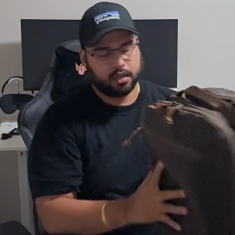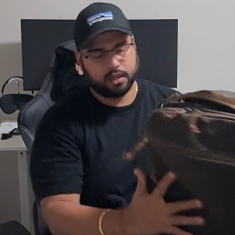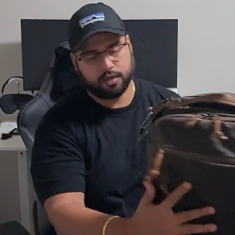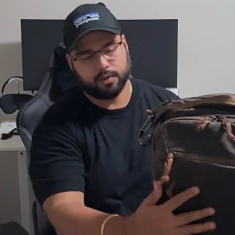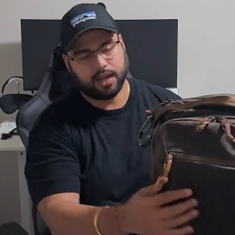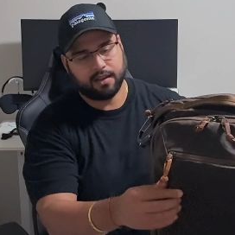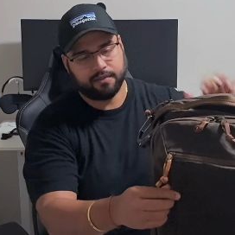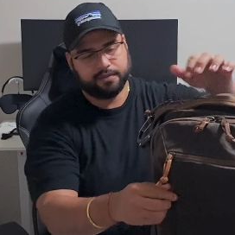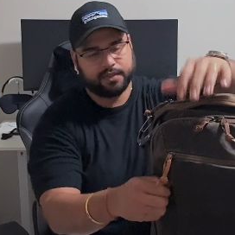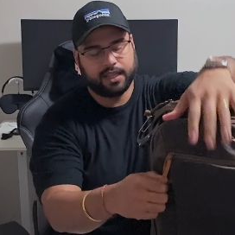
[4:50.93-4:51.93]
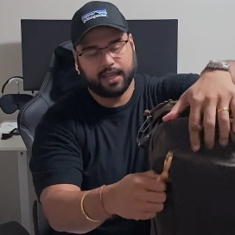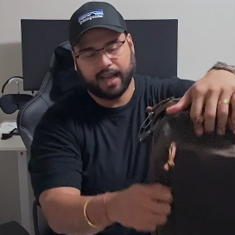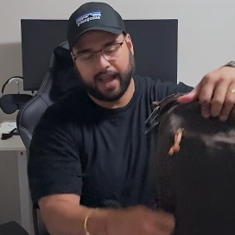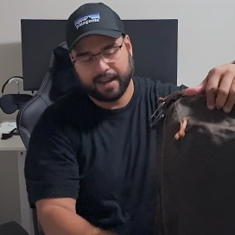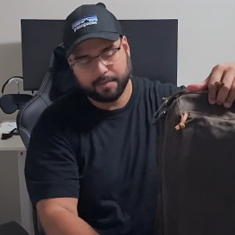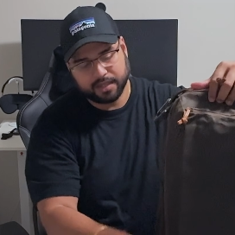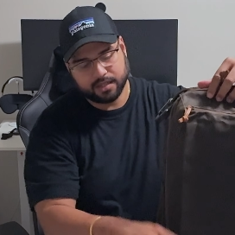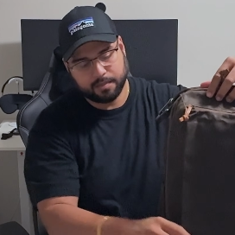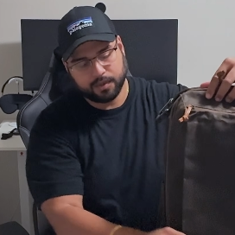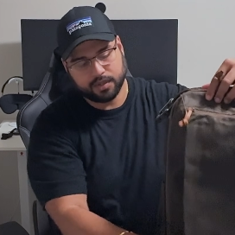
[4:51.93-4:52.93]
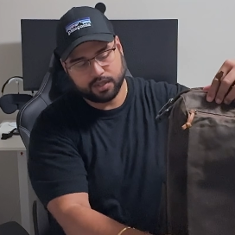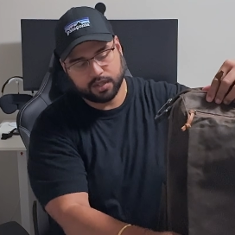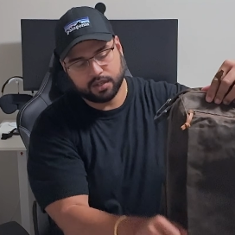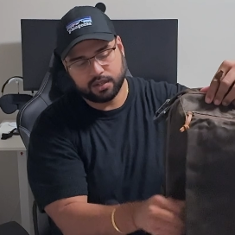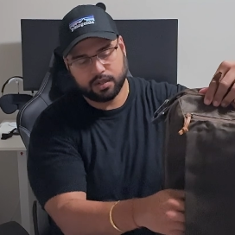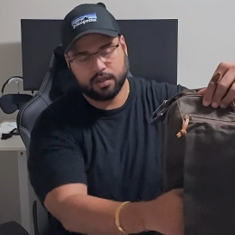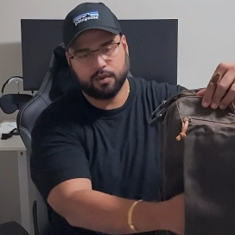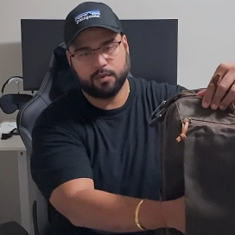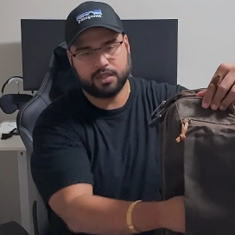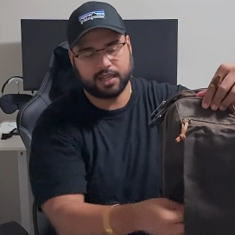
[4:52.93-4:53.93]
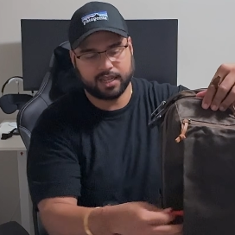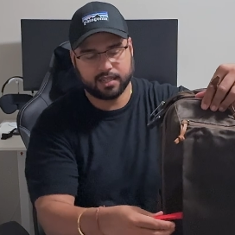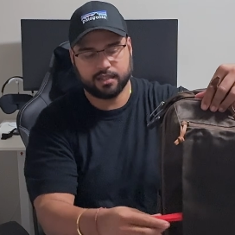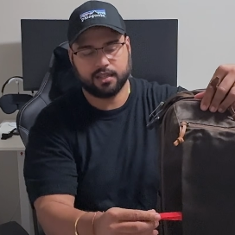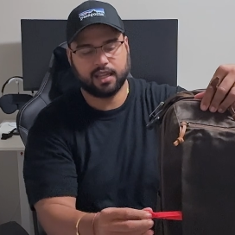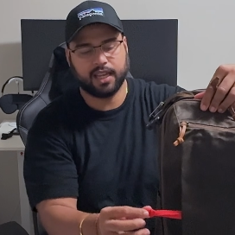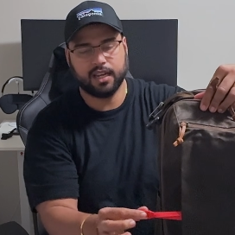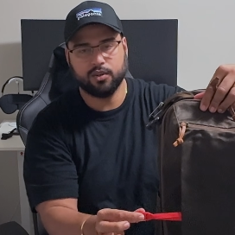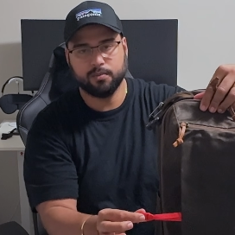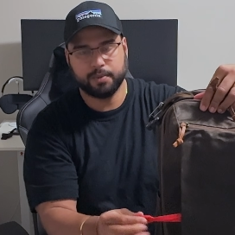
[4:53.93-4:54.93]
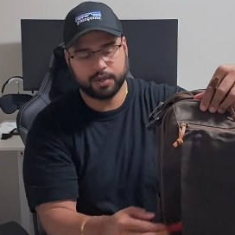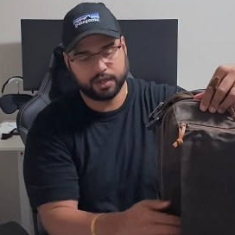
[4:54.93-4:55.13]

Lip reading: You have the admin zippers here, which has a key loop.